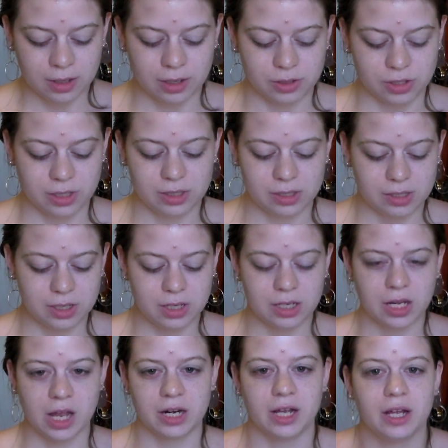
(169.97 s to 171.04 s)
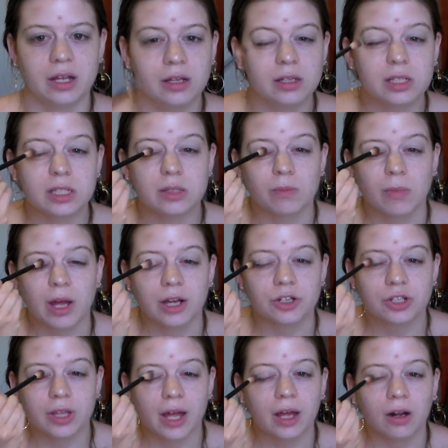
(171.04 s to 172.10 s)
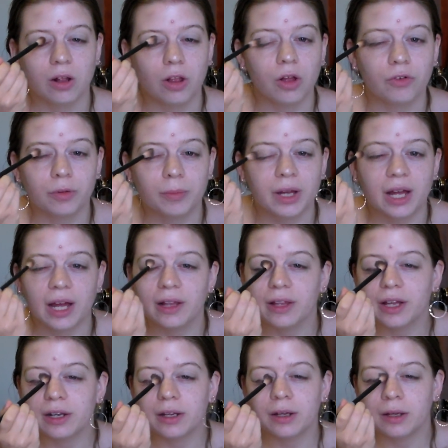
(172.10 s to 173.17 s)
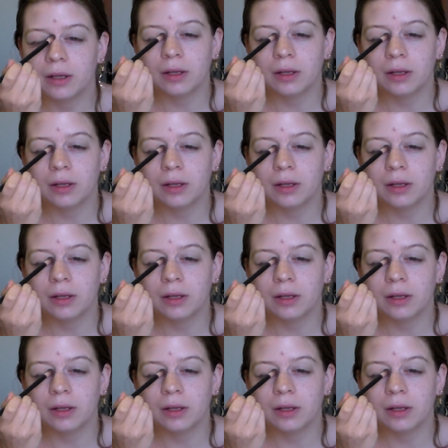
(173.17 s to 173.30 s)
and just kind of smash that all over my eyelid.